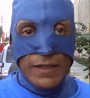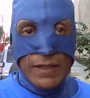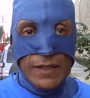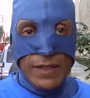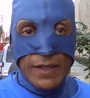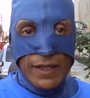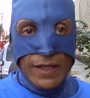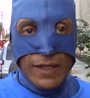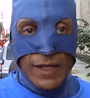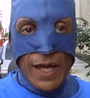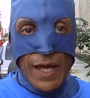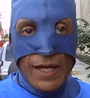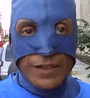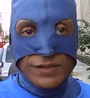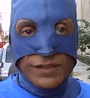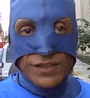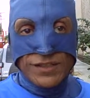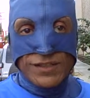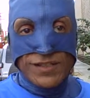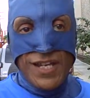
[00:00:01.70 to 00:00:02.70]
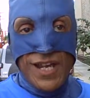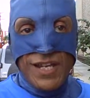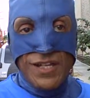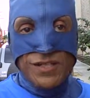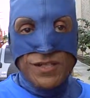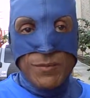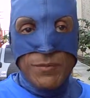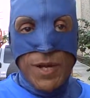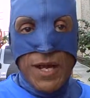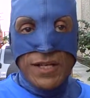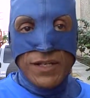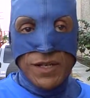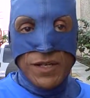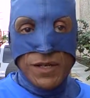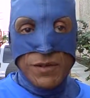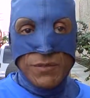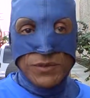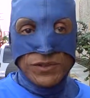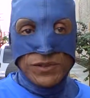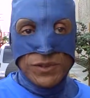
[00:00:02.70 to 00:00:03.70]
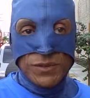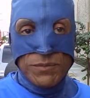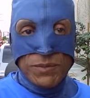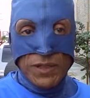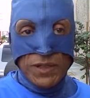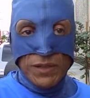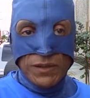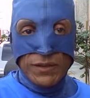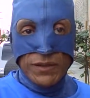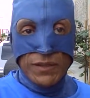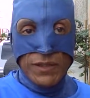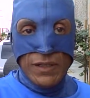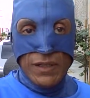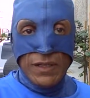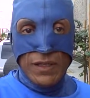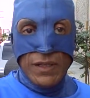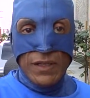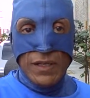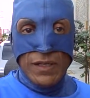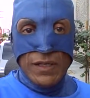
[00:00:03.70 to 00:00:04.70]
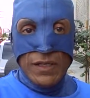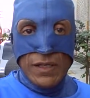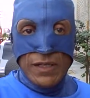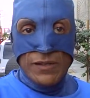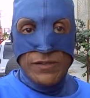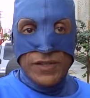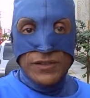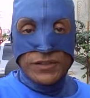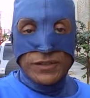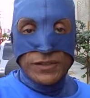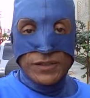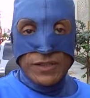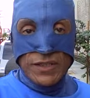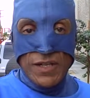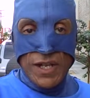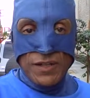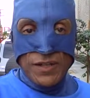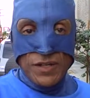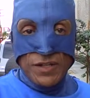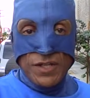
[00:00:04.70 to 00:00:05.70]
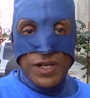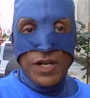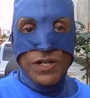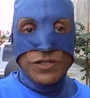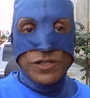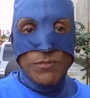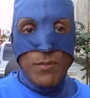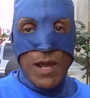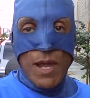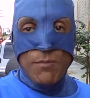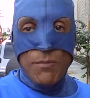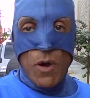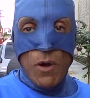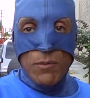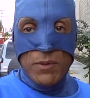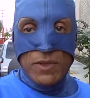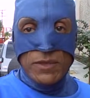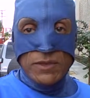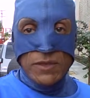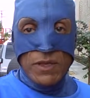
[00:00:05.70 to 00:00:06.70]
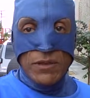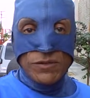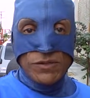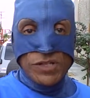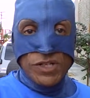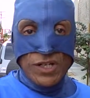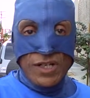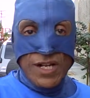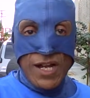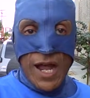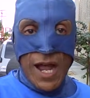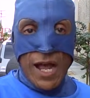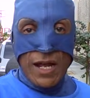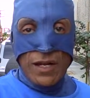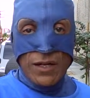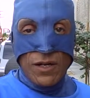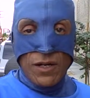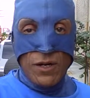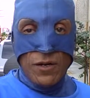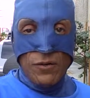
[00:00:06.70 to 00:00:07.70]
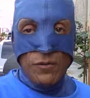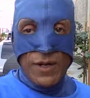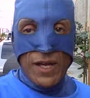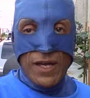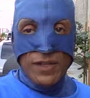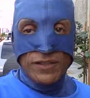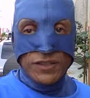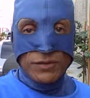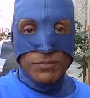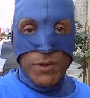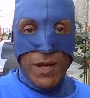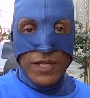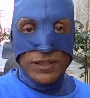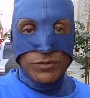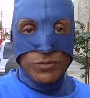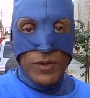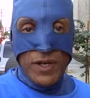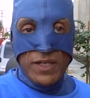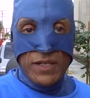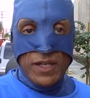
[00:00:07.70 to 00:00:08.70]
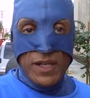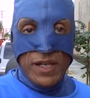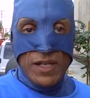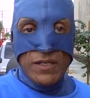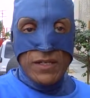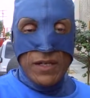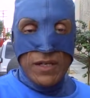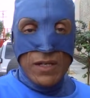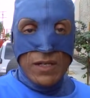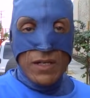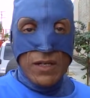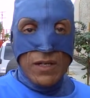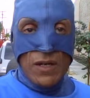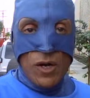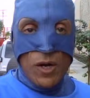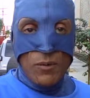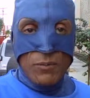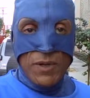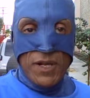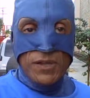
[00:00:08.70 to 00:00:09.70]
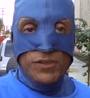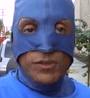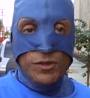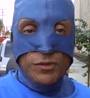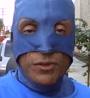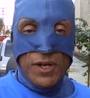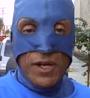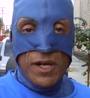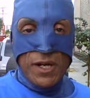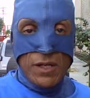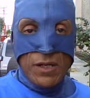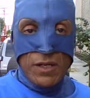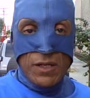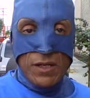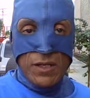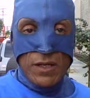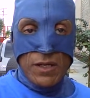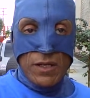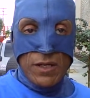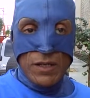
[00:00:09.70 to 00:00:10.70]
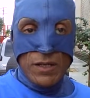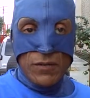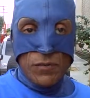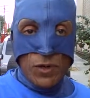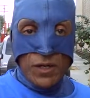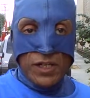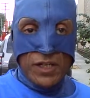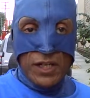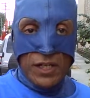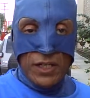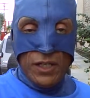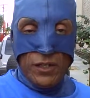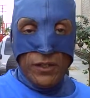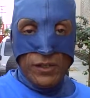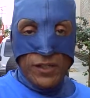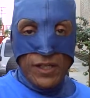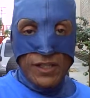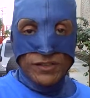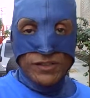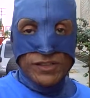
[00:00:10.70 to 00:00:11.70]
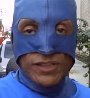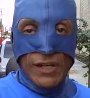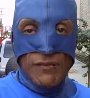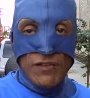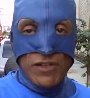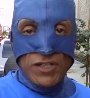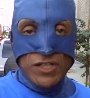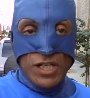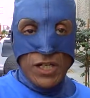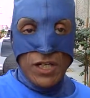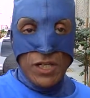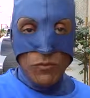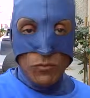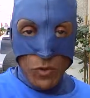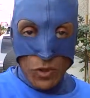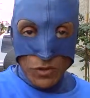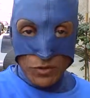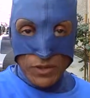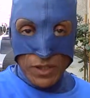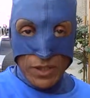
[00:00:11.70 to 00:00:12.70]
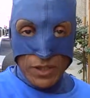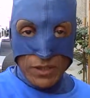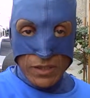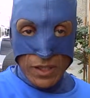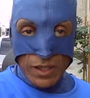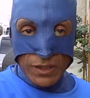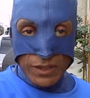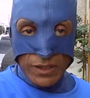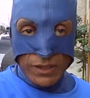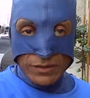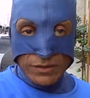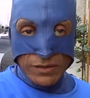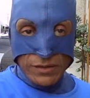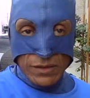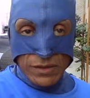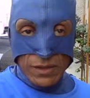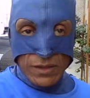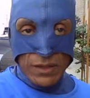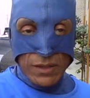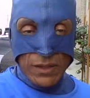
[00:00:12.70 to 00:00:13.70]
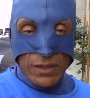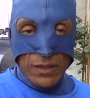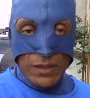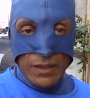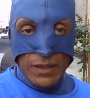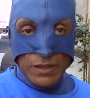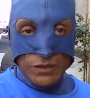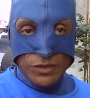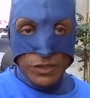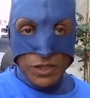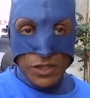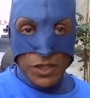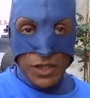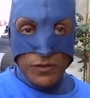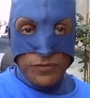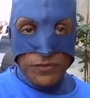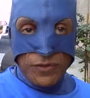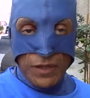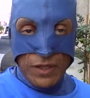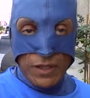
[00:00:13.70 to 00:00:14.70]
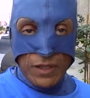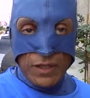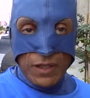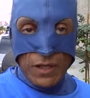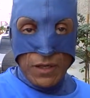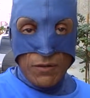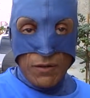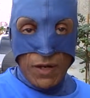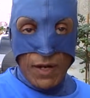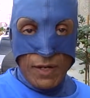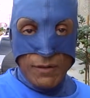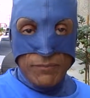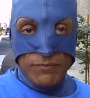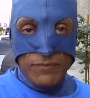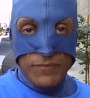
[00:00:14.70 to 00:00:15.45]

Hey guys, it's Danger Man, the Urban Superhero. This is another Danger Man moment on Chicago. Well, this past weekend, only 3 were killed and 17 wounded. I guess that's a good thing, all right.